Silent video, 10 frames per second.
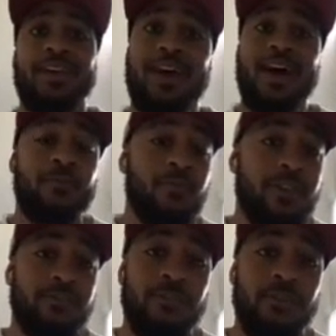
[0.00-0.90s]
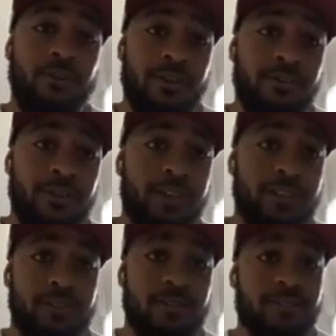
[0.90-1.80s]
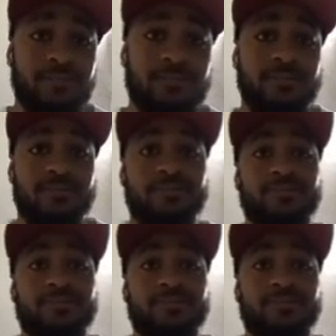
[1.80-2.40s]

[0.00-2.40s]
I'm ready for a great fight, though.